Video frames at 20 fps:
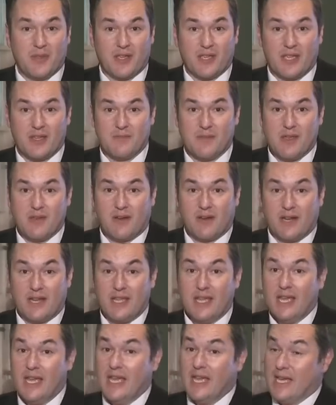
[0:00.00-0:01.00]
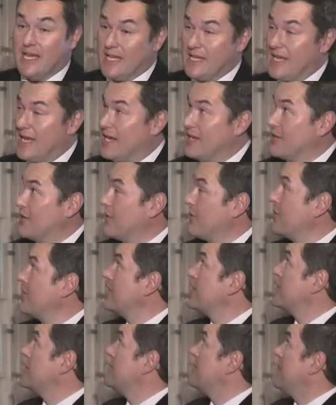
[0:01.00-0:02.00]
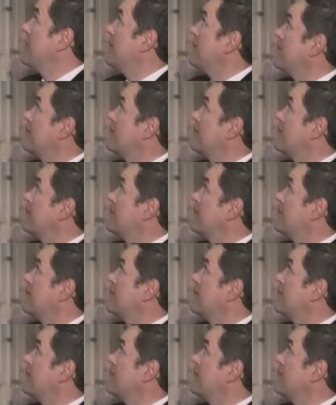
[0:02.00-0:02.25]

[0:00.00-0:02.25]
community. A lot of tourism here, and